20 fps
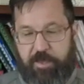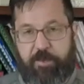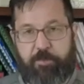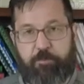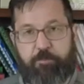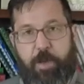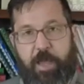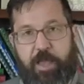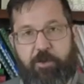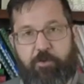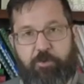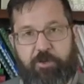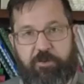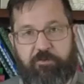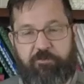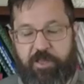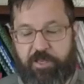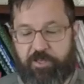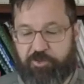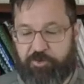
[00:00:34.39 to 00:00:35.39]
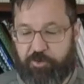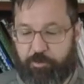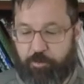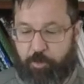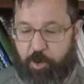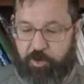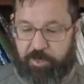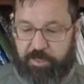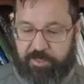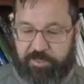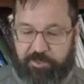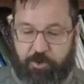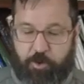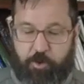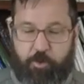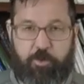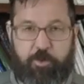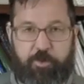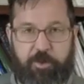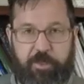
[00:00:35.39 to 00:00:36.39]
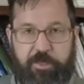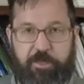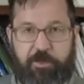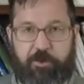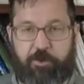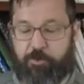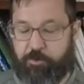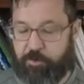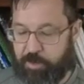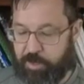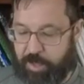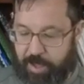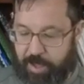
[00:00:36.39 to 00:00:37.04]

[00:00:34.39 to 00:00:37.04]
And my own adventure, Marty. So, you know,